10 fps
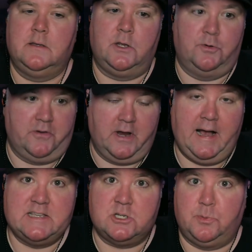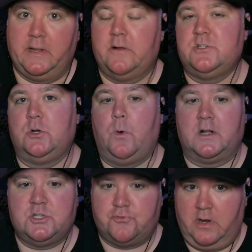very high skill players, you'll
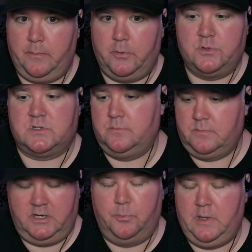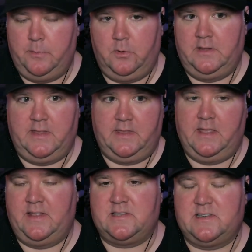watch streamers and, people at
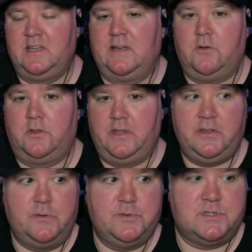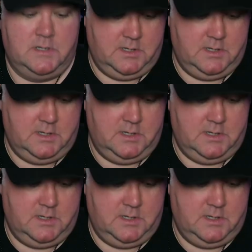that skill level, and they'll use,